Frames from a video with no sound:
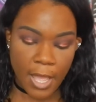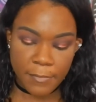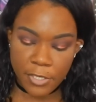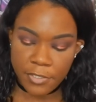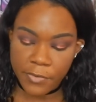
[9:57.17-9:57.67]

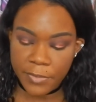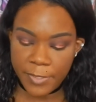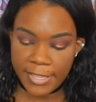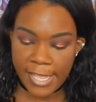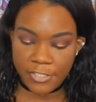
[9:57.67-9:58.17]
I'm going to go in
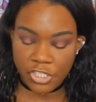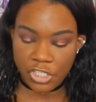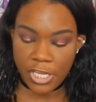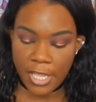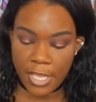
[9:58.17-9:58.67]
with that
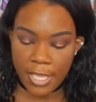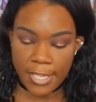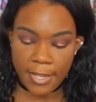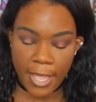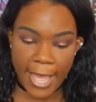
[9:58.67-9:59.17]
shade